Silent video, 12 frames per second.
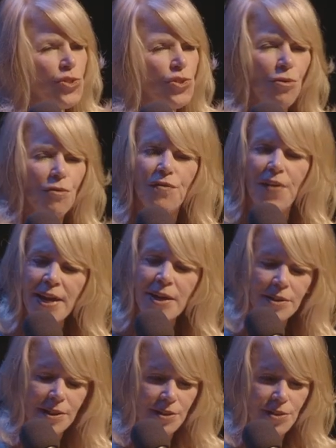
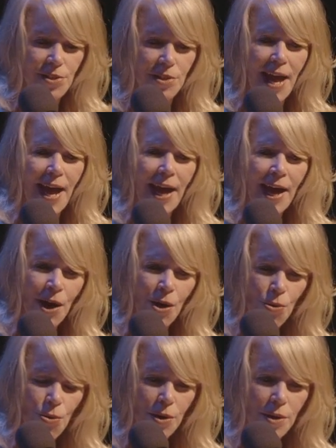surveillance,
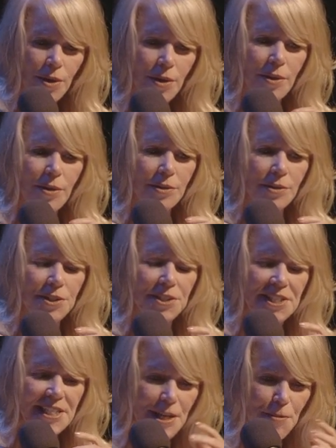how
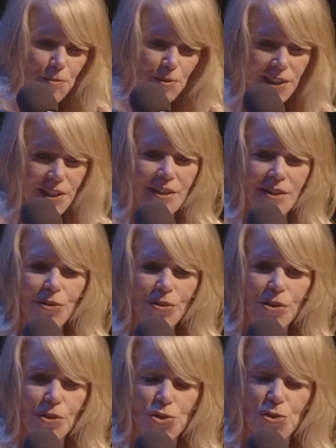deeply
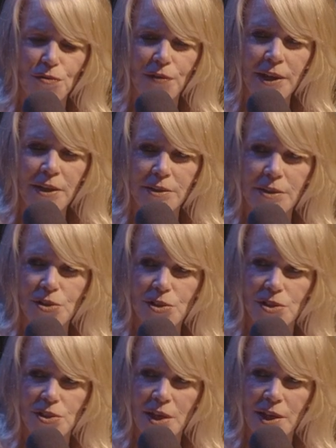the surveillance
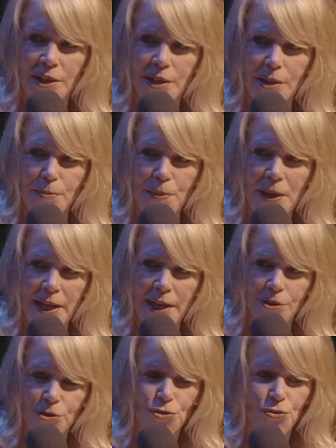society
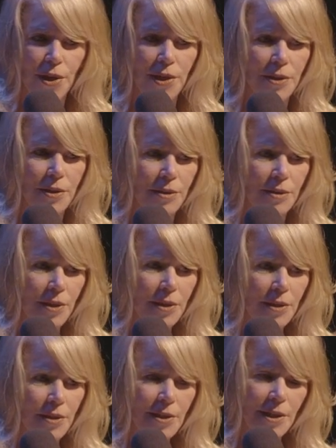penetrated
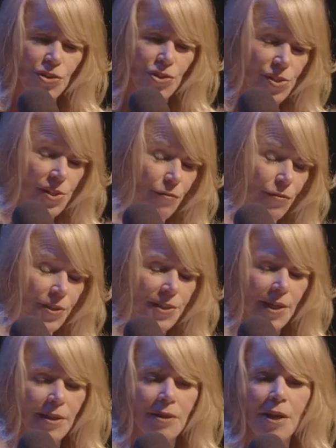not just
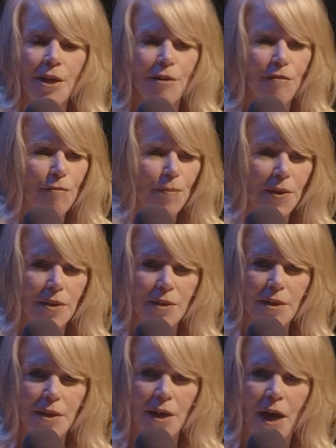everyday life, but
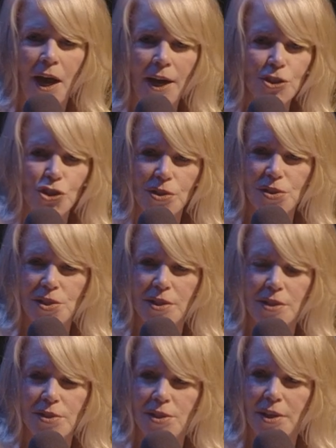
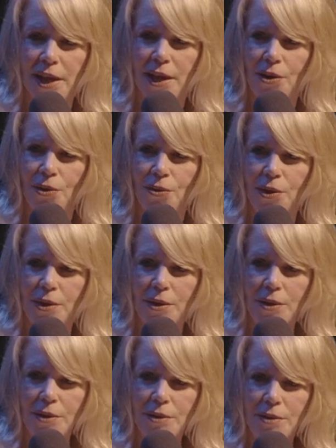consciousness, and how
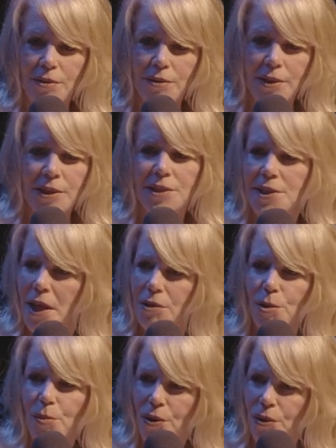
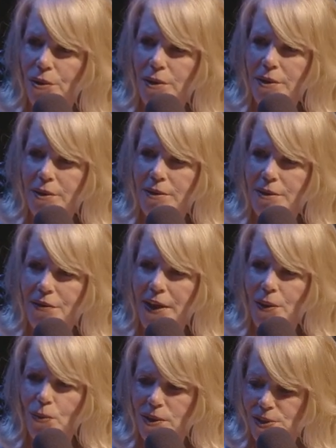indelible
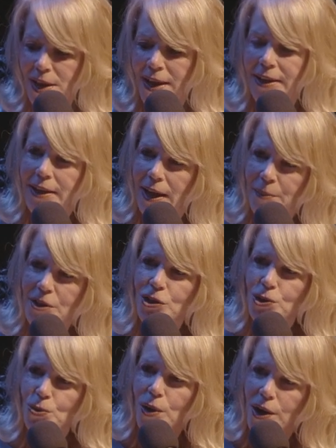that was. I
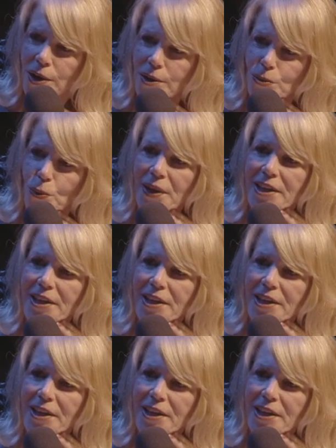mean, you are